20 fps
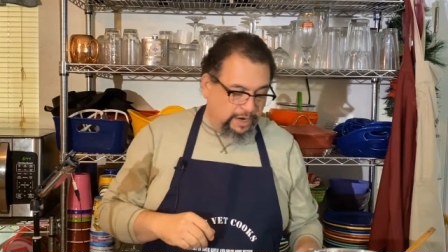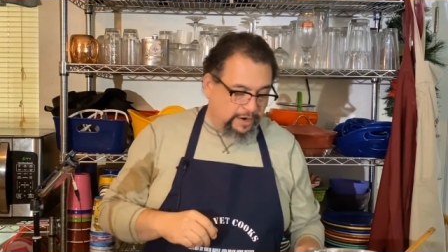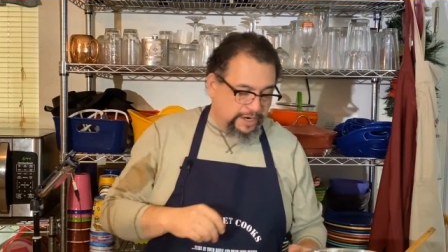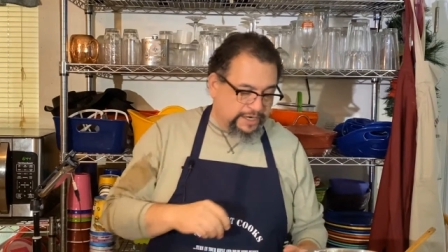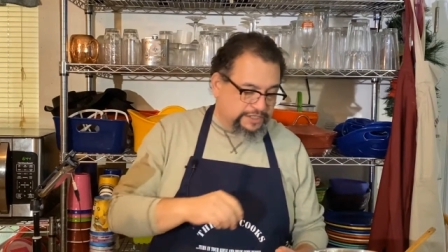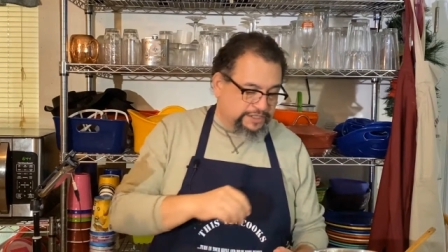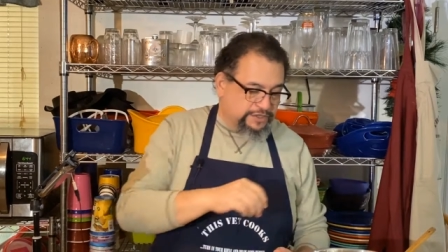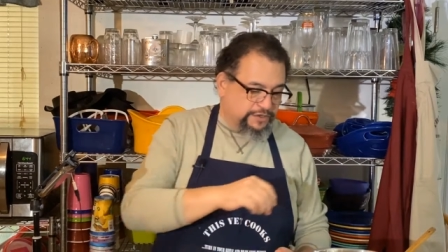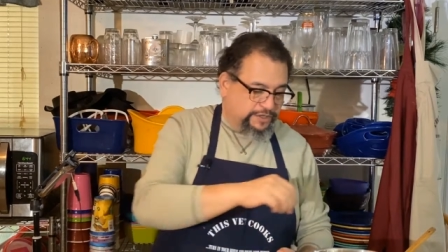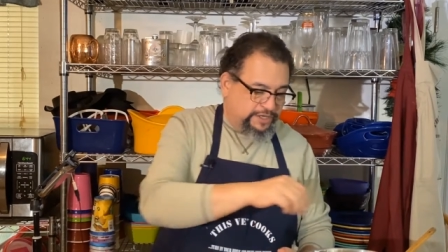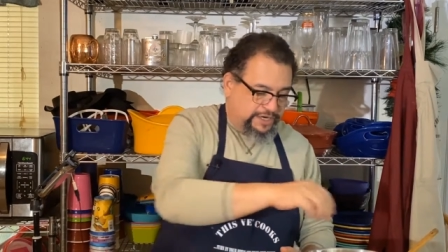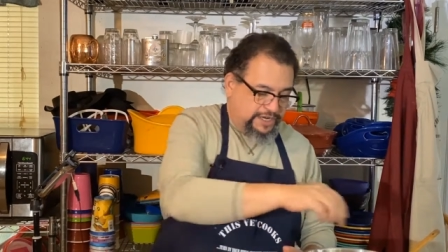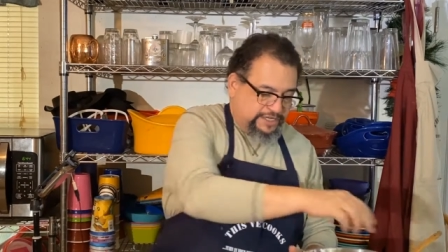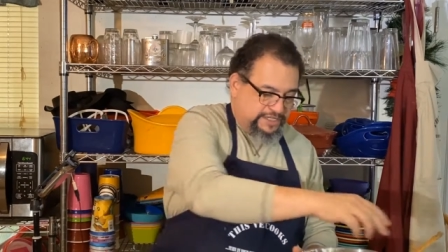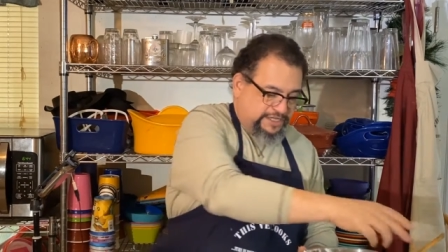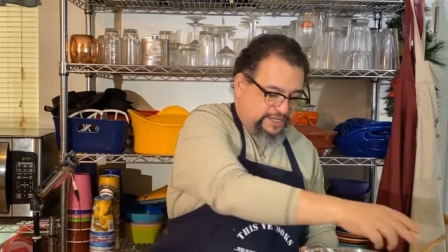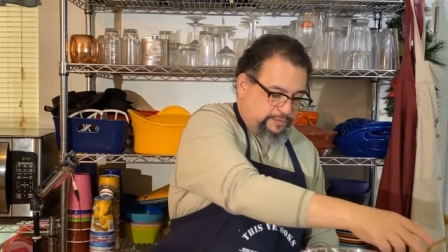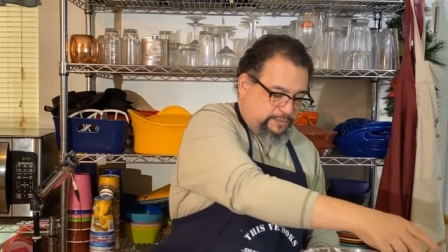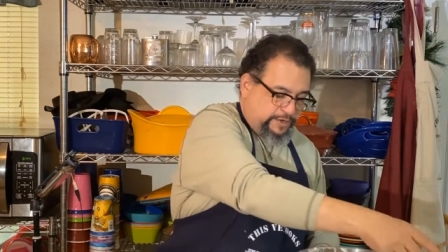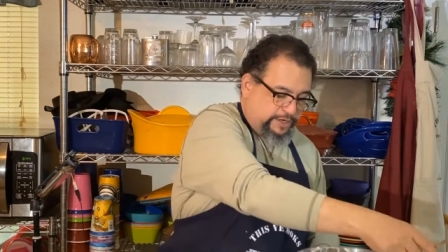All right, so the
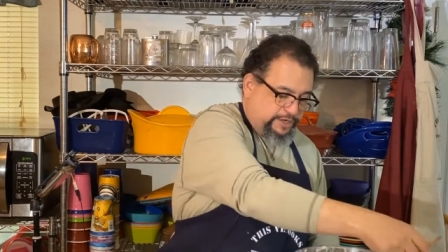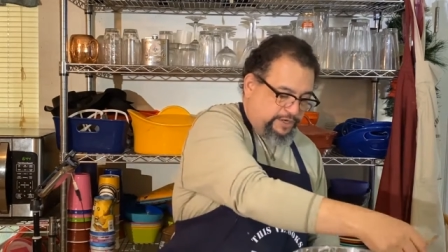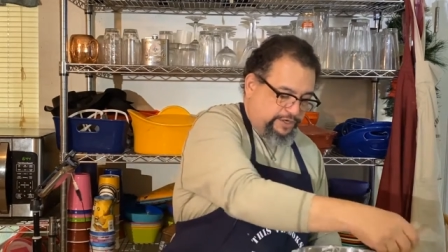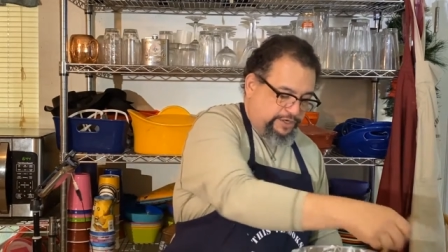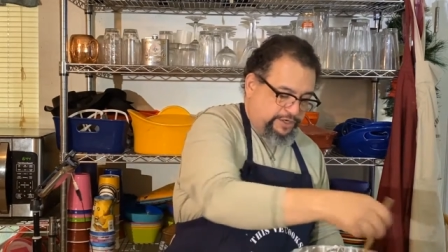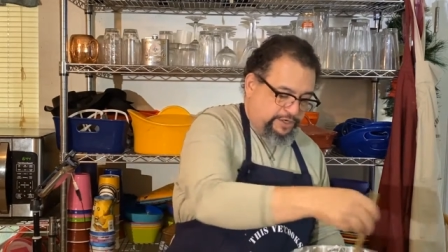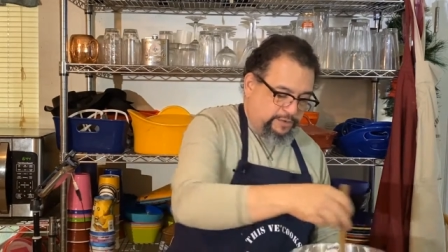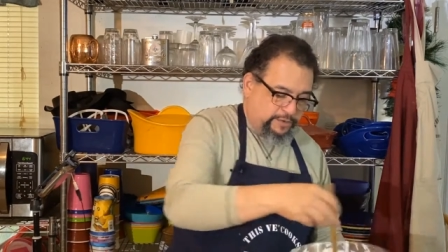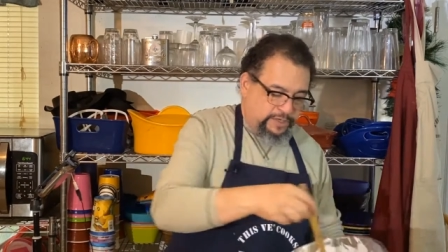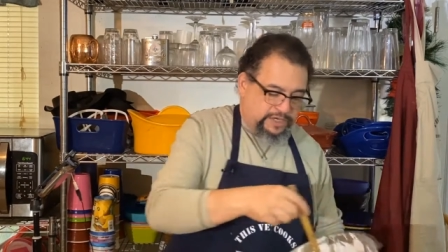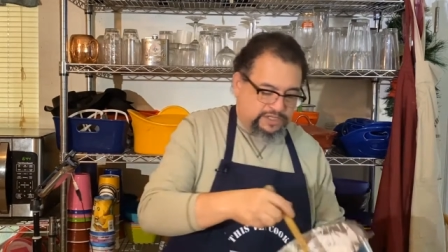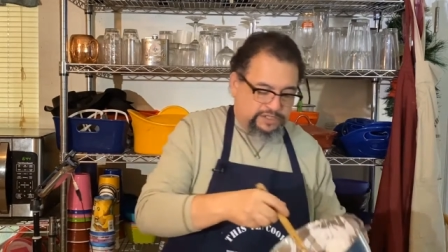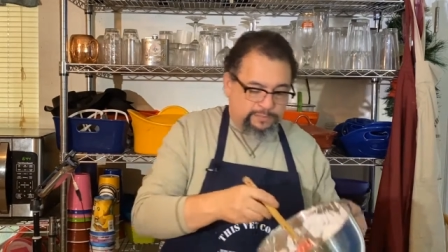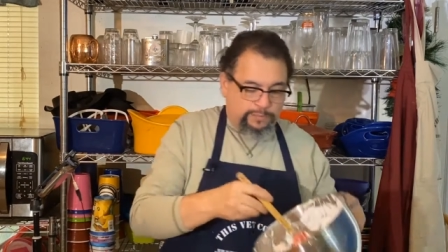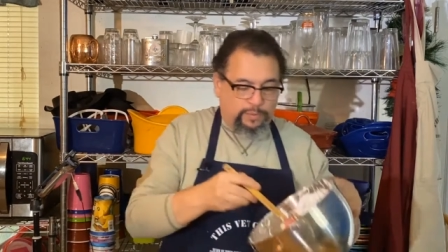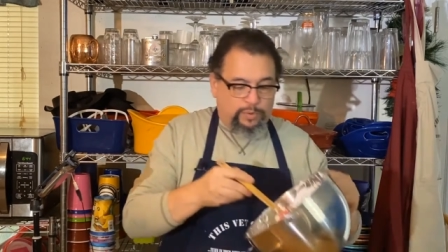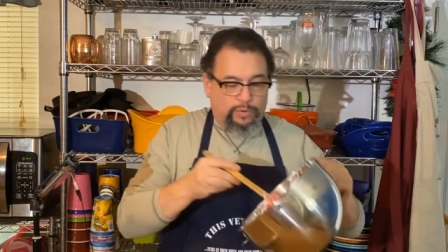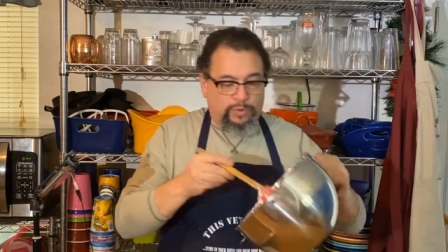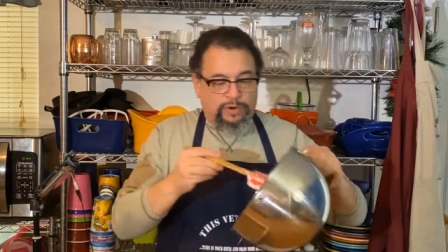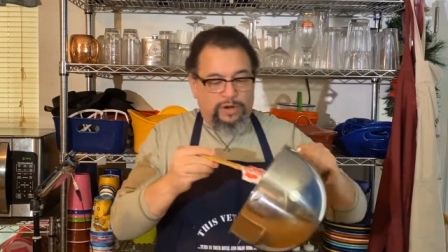next thing we're going to do is
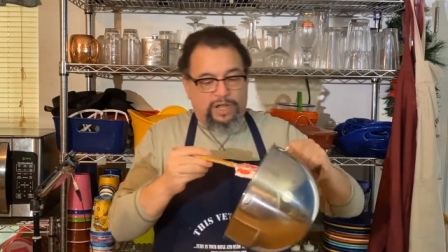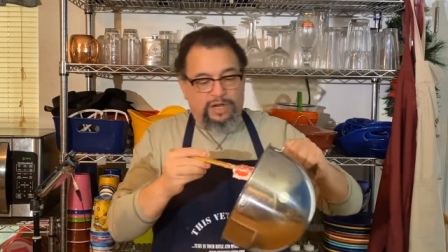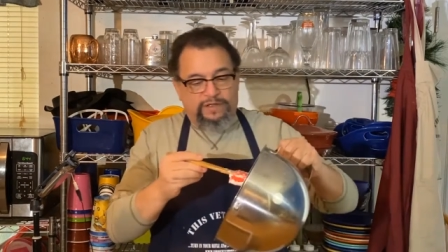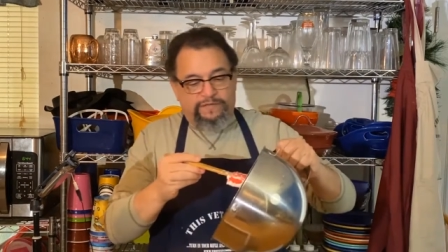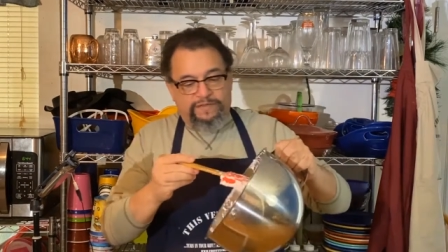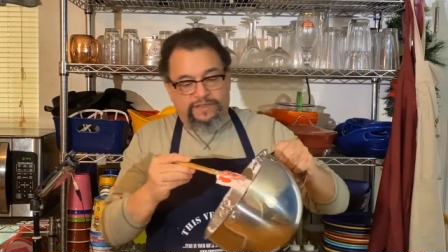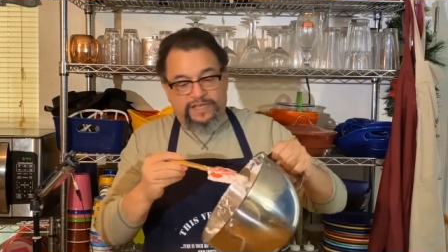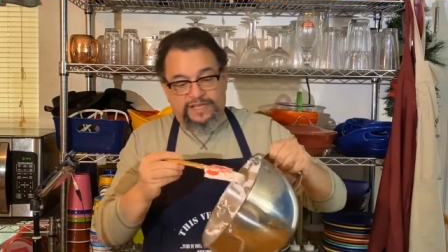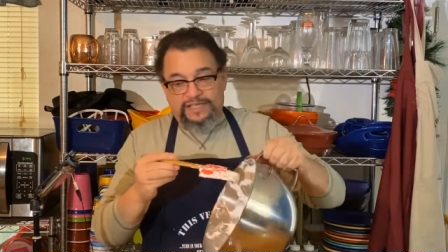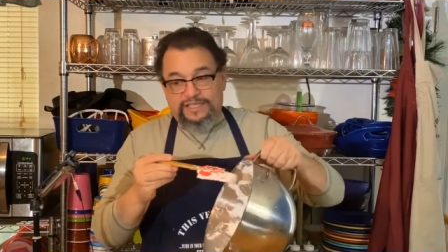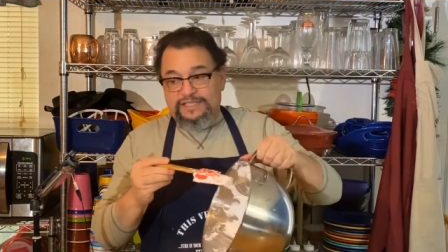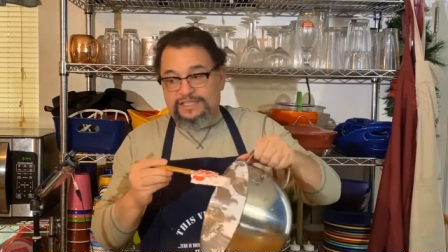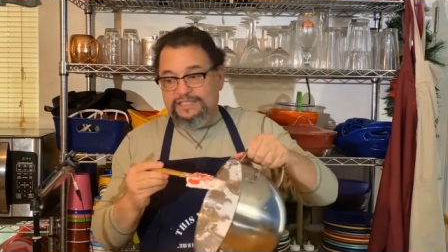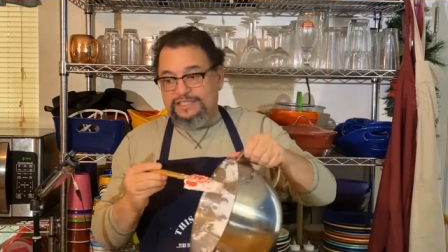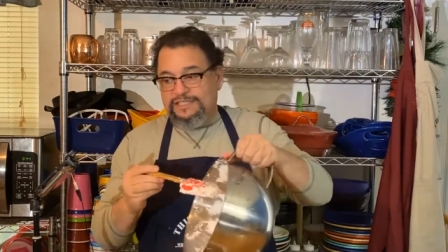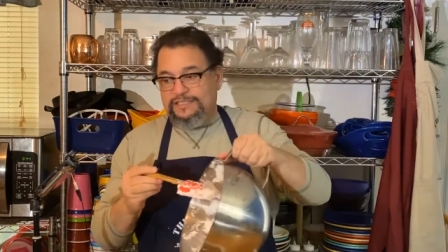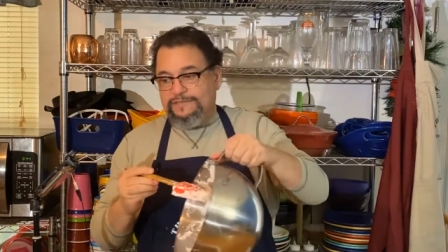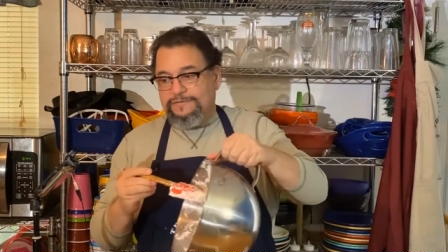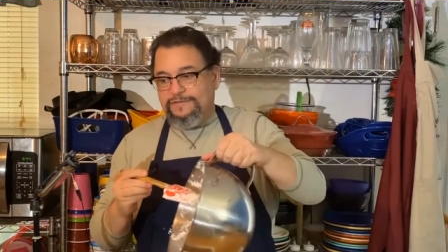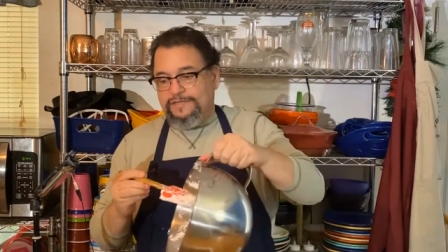pour all of
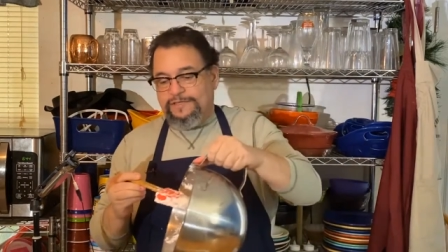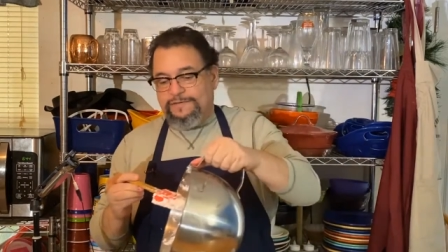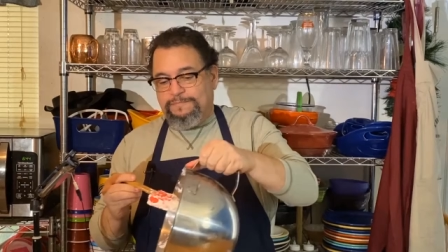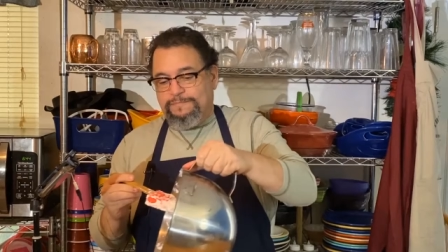this